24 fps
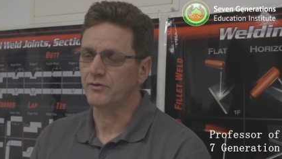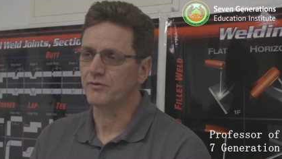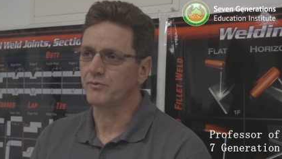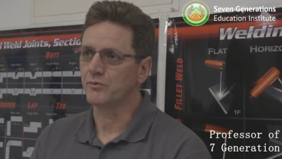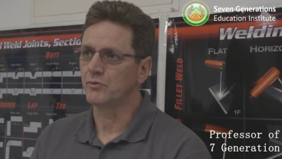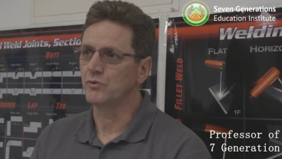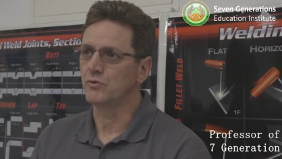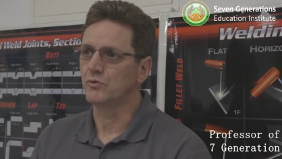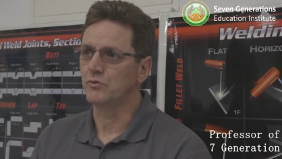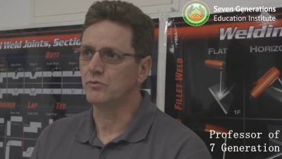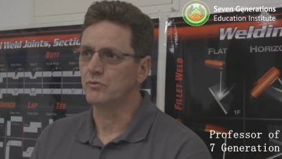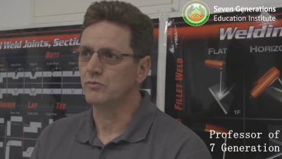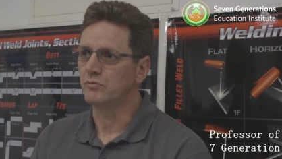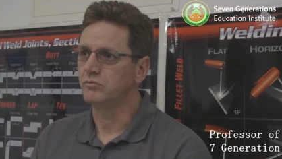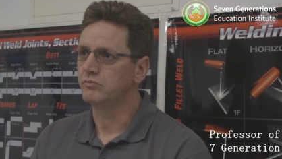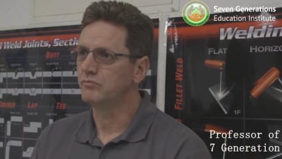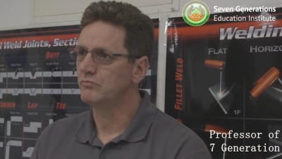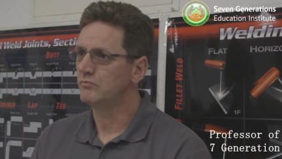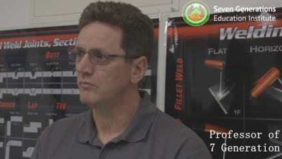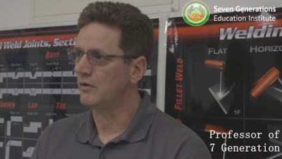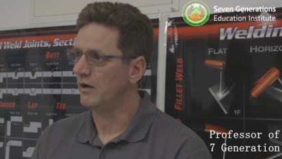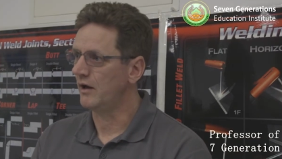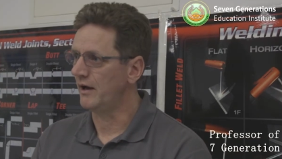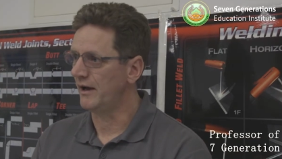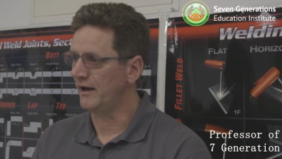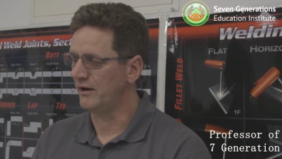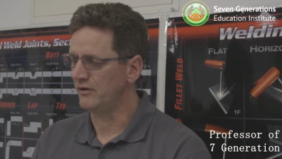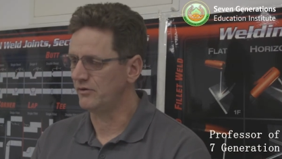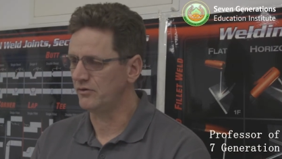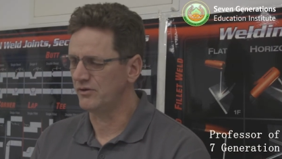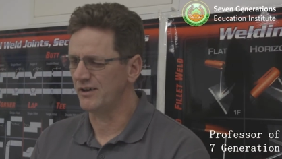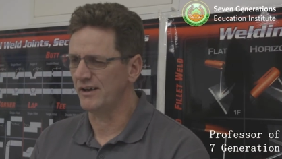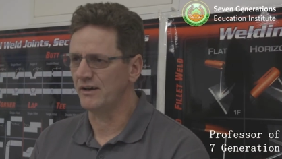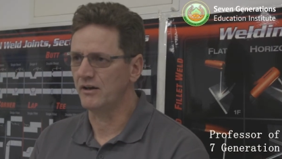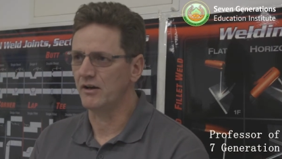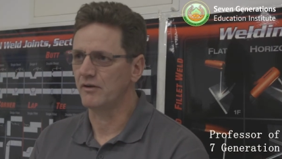through
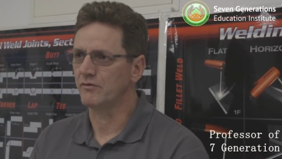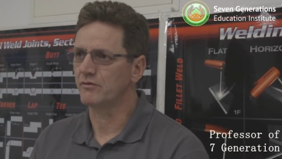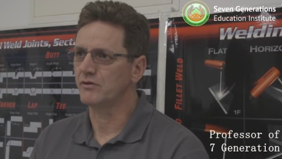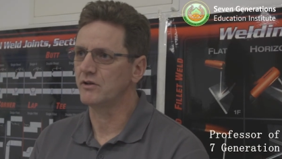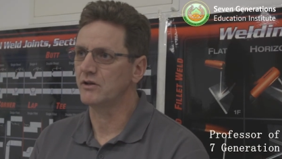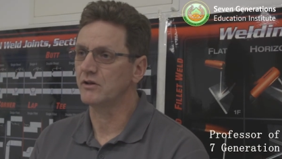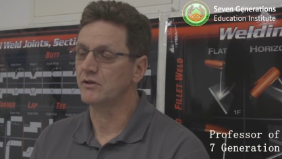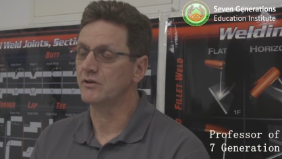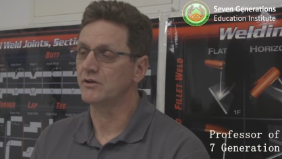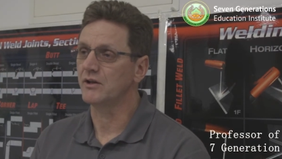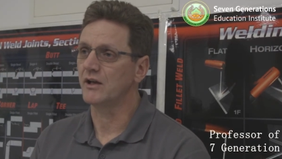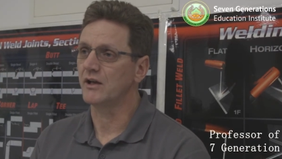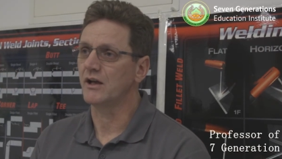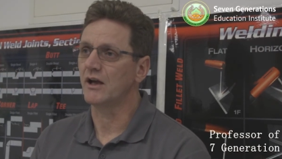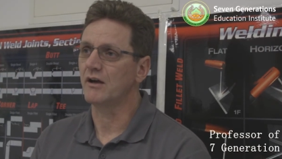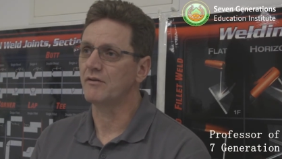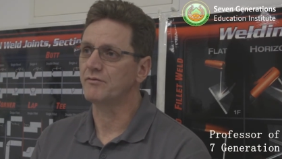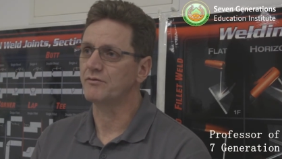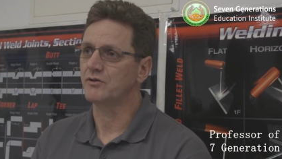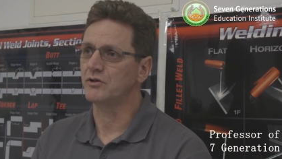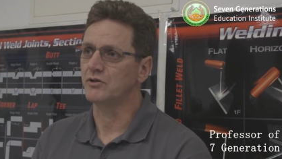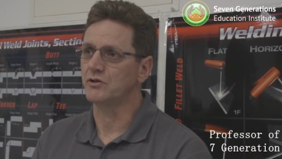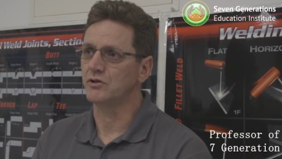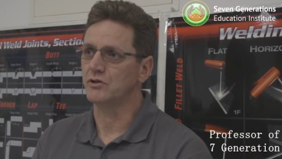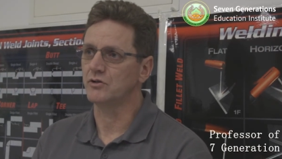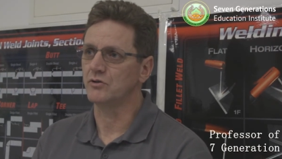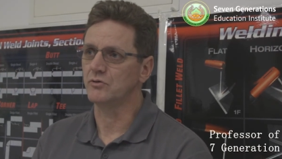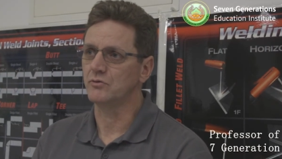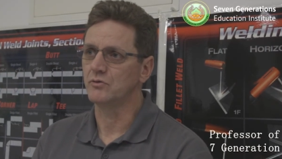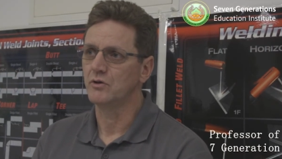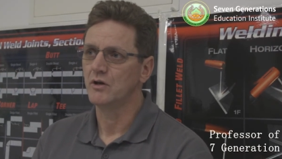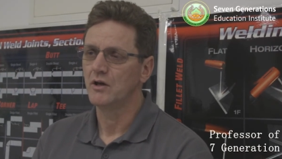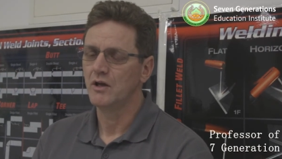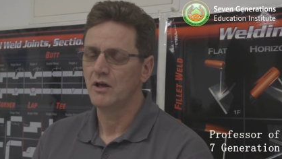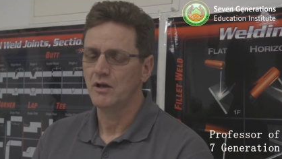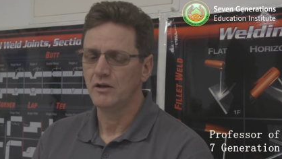and done everything they have to do,
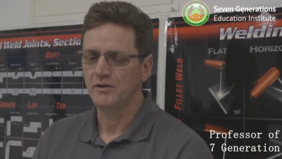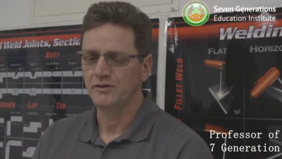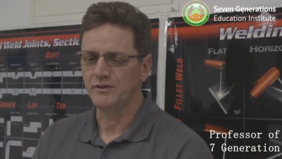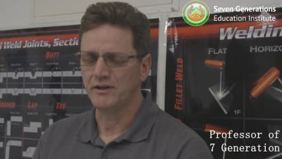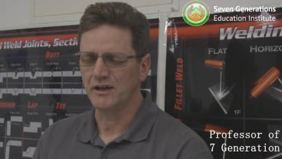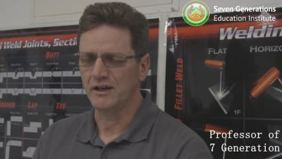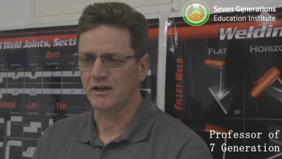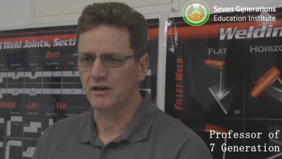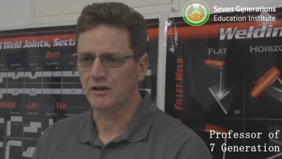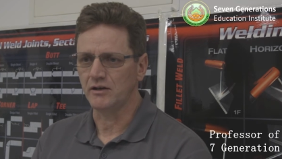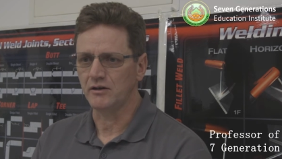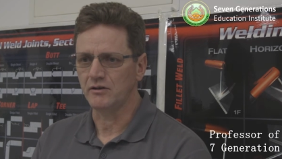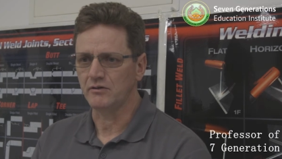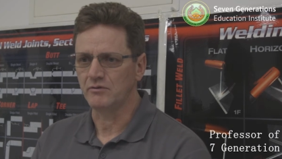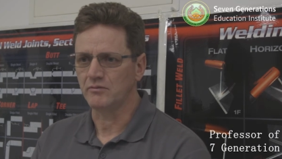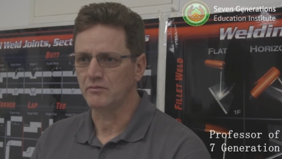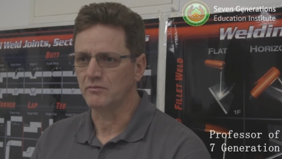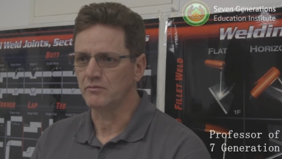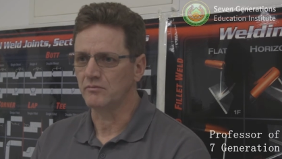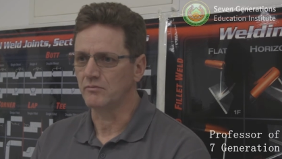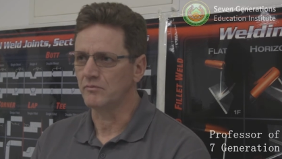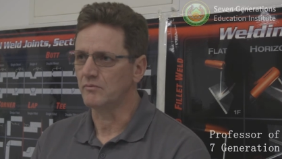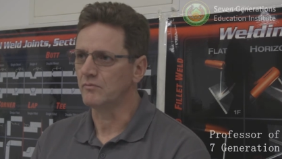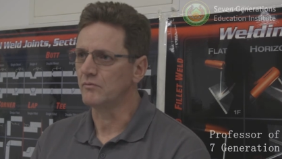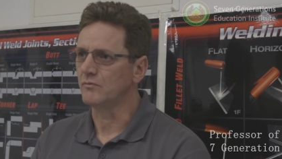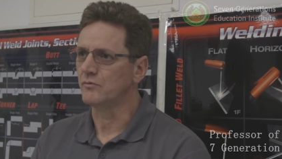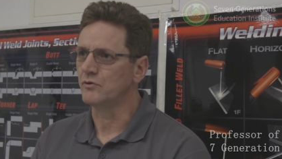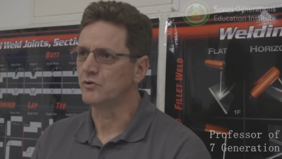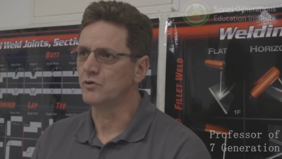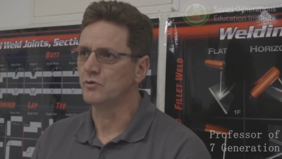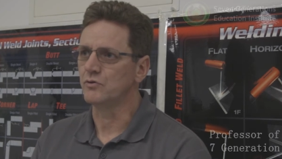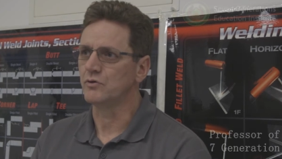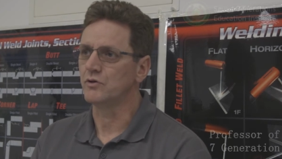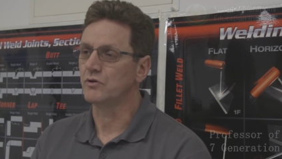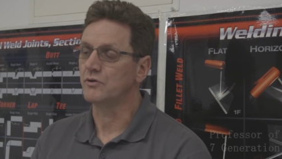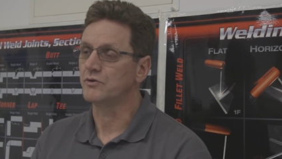they
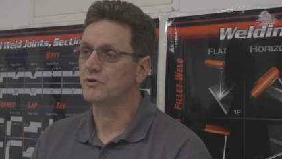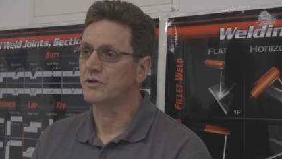do their